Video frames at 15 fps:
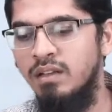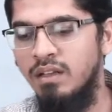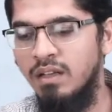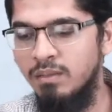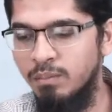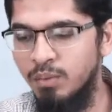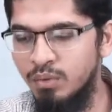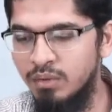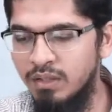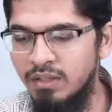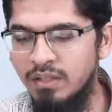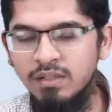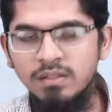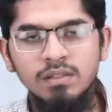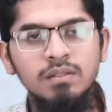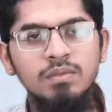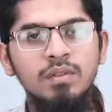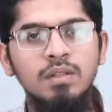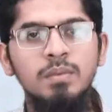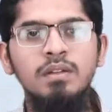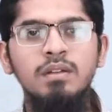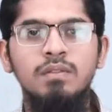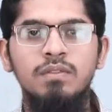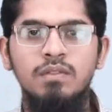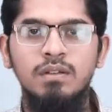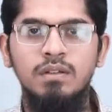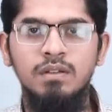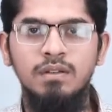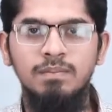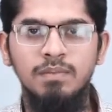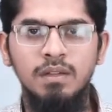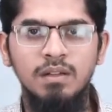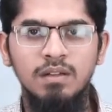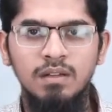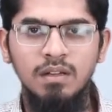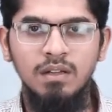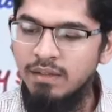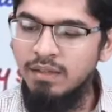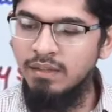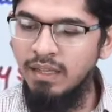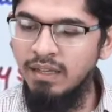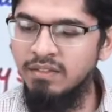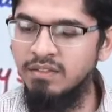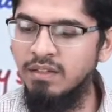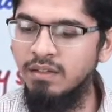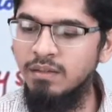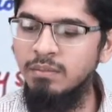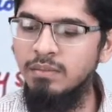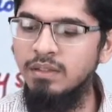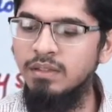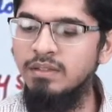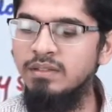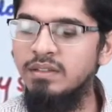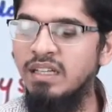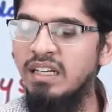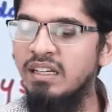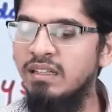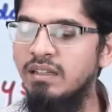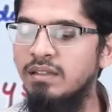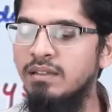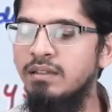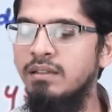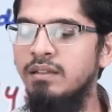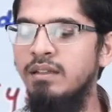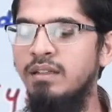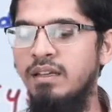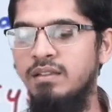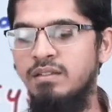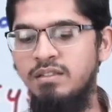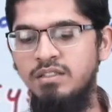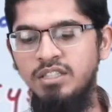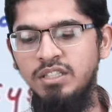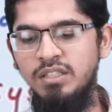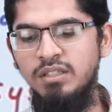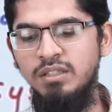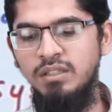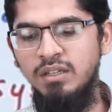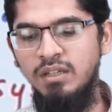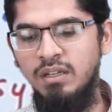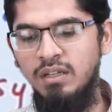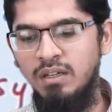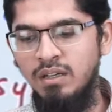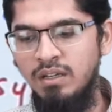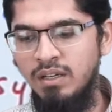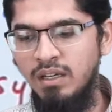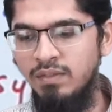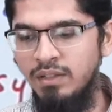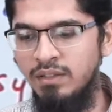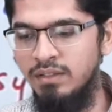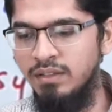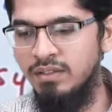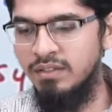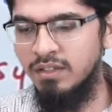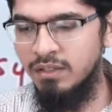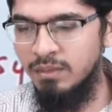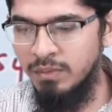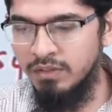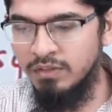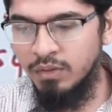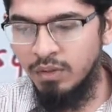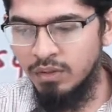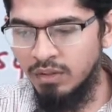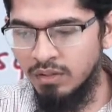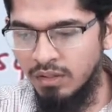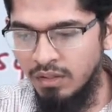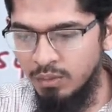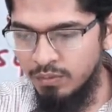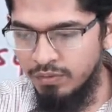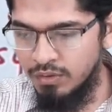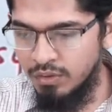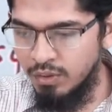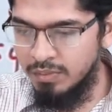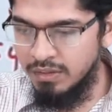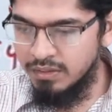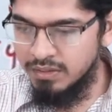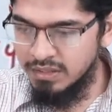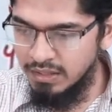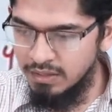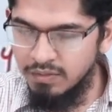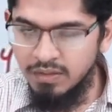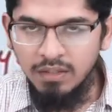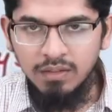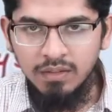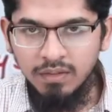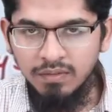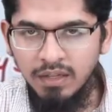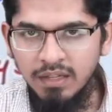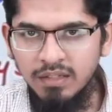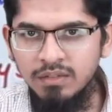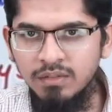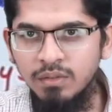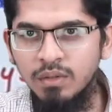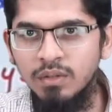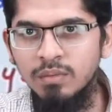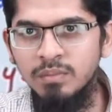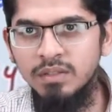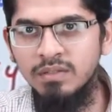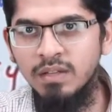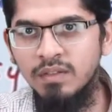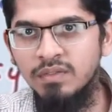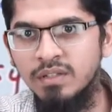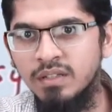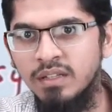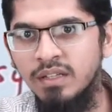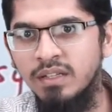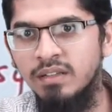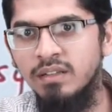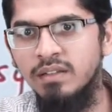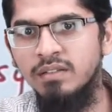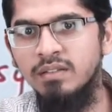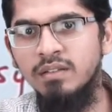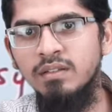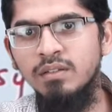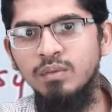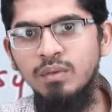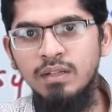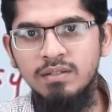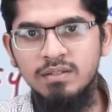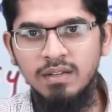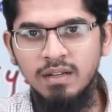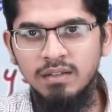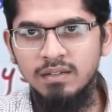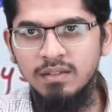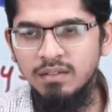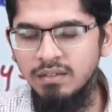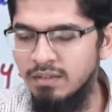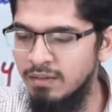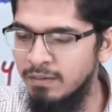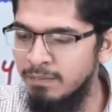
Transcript: in both the cases will be different. The next term is internal energy. Even this term is not new for you, but still will revise. You all must have studied this in 12th standard,